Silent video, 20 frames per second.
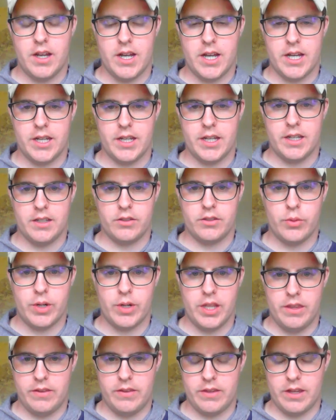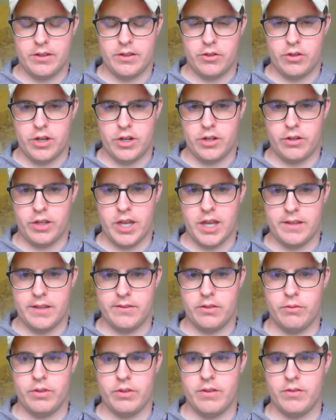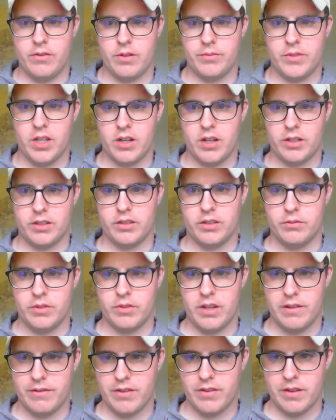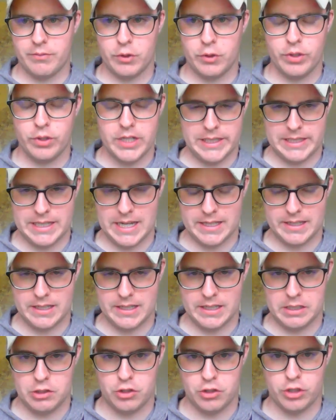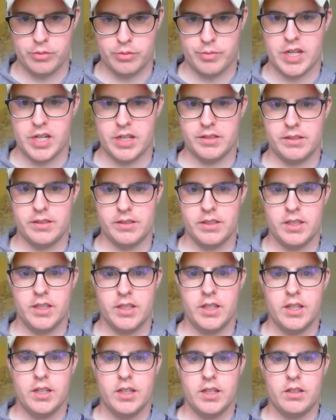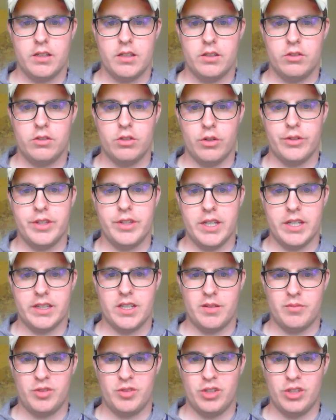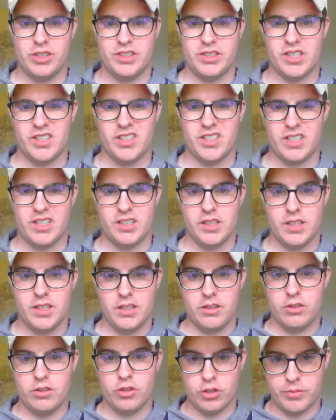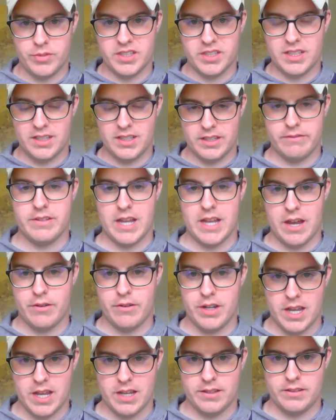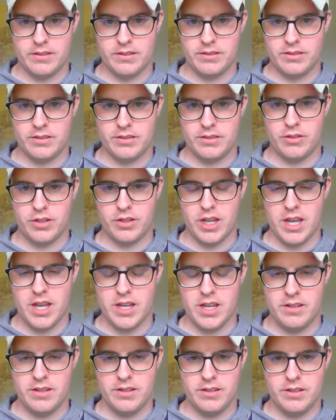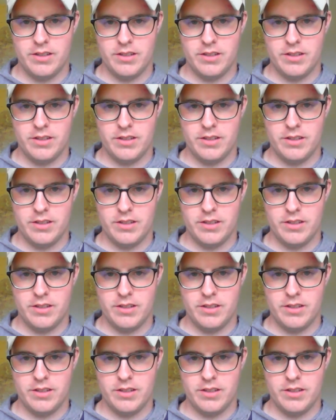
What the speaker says: 20th century, okay? So whenever if I'm criticizing Germans, don't think that I'm criticizing Germans that live nowadays, okay?